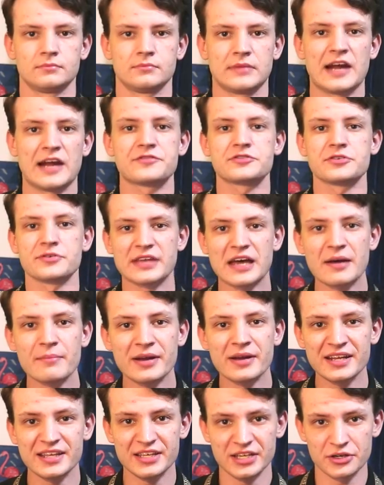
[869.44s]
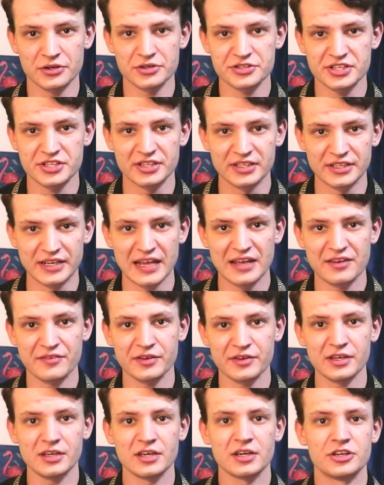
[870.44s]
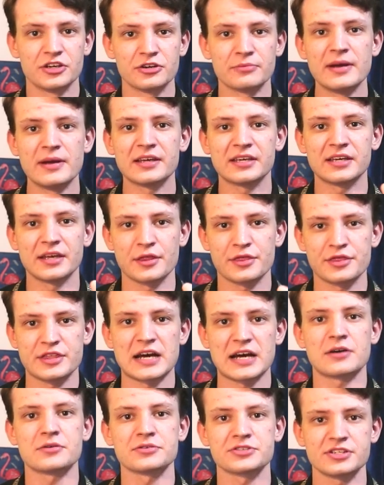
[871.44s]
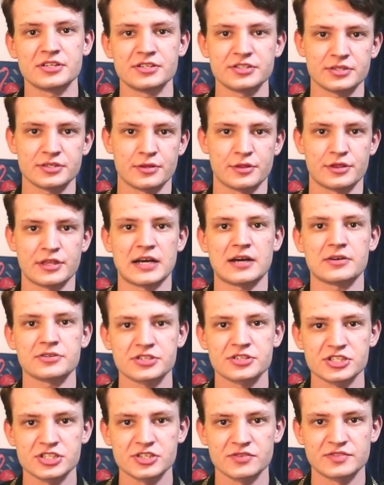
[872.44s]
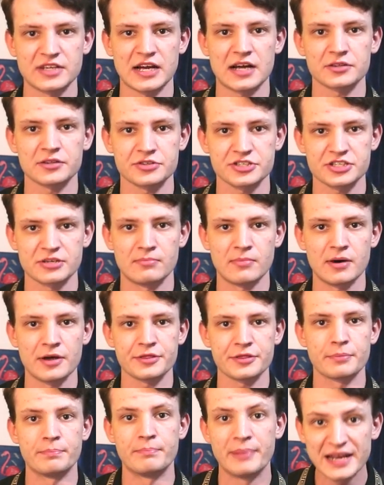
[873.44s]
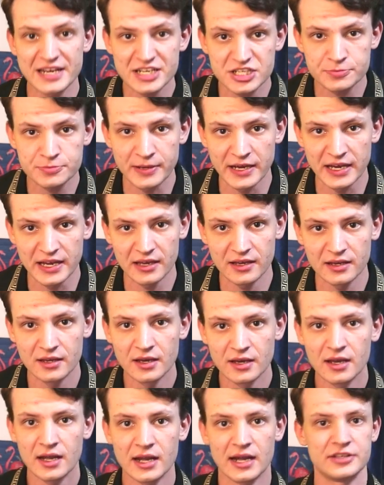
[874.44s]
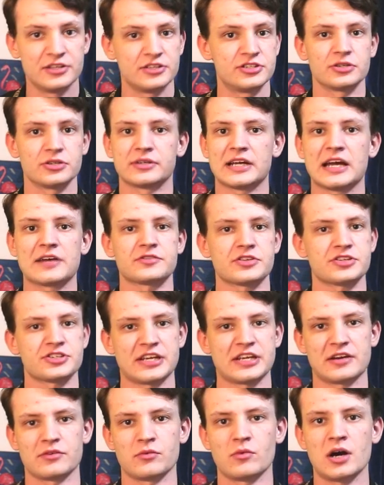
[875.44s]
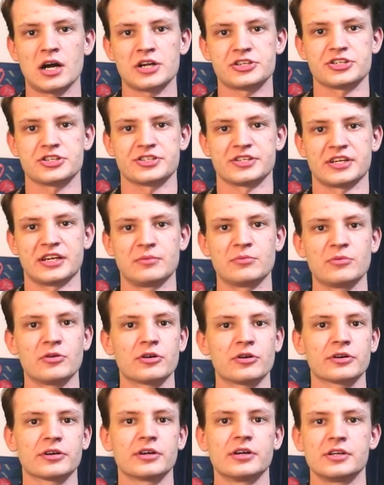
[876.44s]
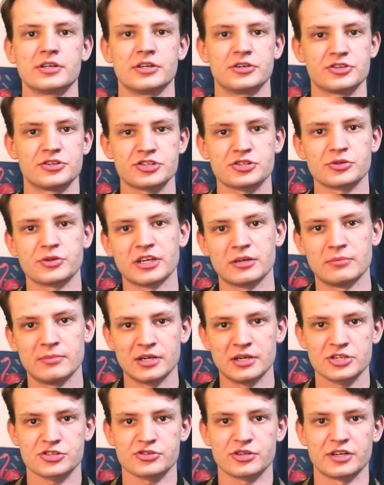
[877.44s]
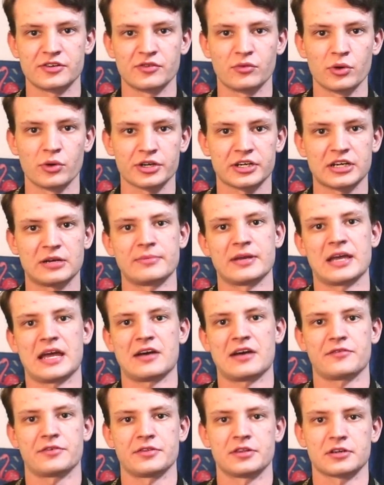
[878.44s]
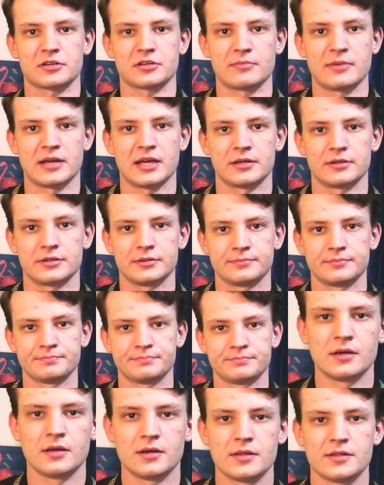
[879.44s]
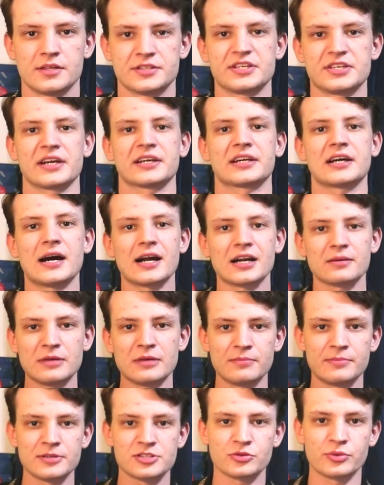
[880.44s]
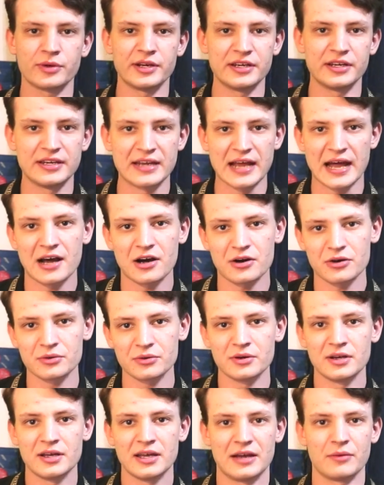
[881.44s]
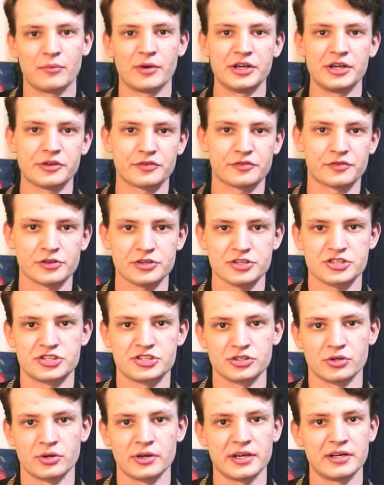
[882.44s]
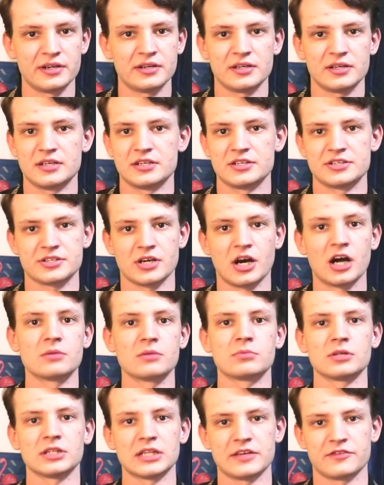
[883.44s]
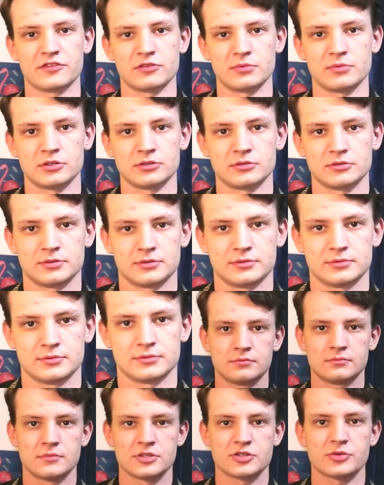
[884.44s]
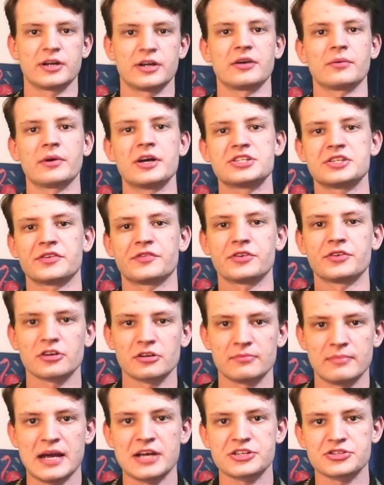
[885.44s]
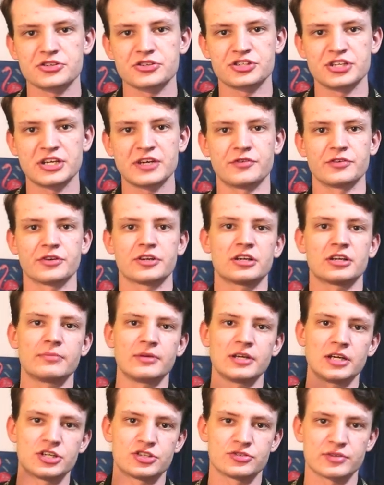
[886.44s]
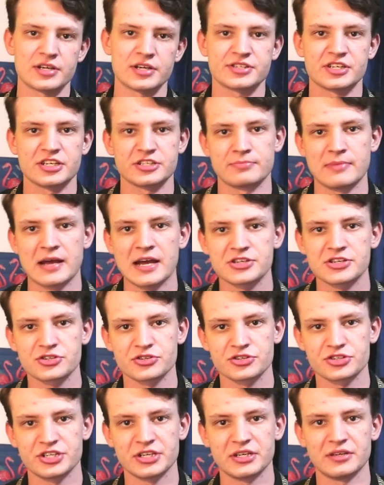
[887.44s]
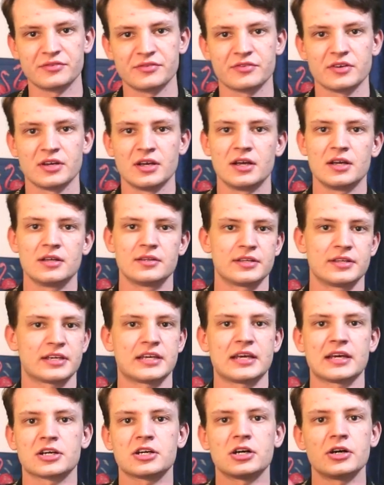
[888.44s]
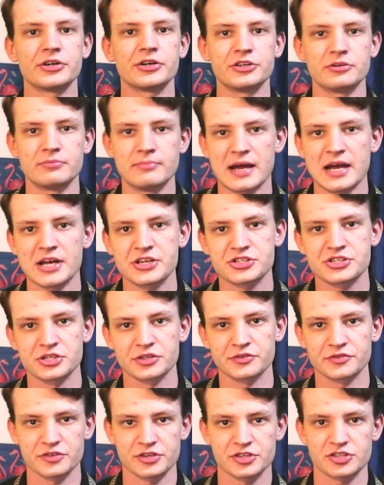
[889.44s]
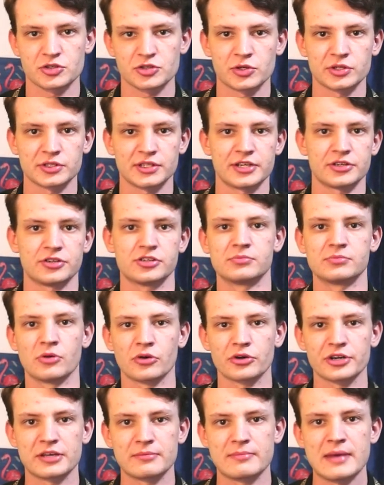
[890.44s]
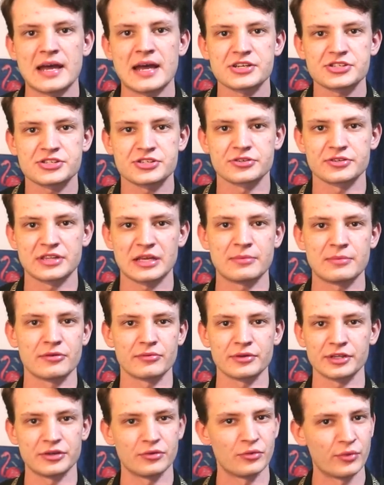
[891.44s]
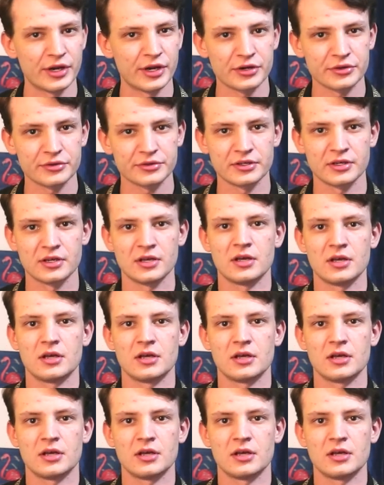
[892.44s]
After that many years in the Navy, you're making thousands and thousands of dollars a month base pay, and you don't have to stand watches anymore. You're just doing administrative work on behalf of the command. The dichotomy between now and when you first joined is unbelievable. So anyways, if you're a Master Chief, you're going to be addressed as Master Chief. They can't call you Master for short, like Good Morning Master. That'd be really weird.